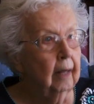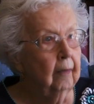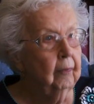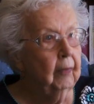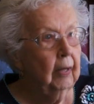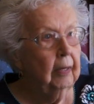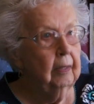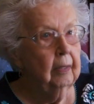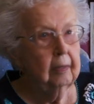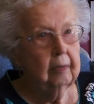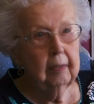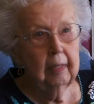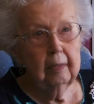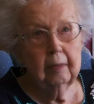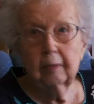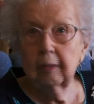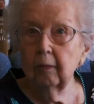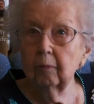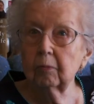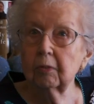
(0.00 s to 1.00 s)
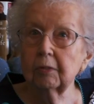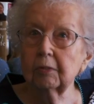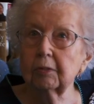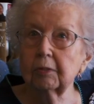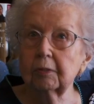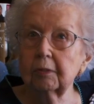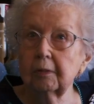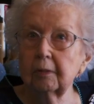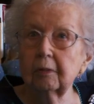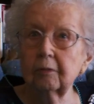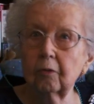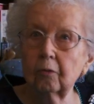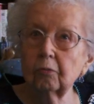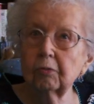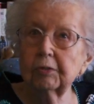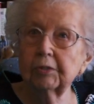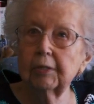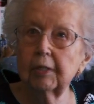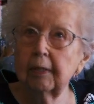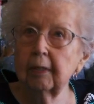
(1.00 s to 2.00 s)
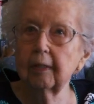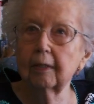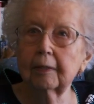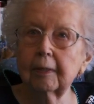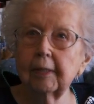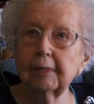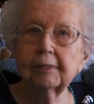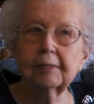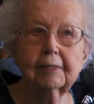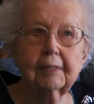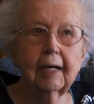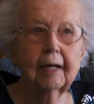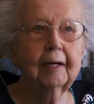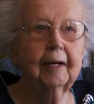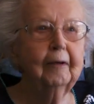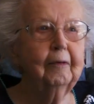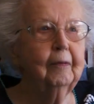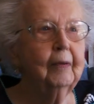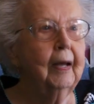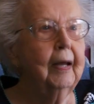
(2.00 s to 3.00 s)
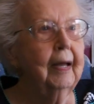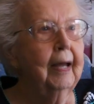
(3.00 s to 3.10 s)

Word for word: There was no seat on this side,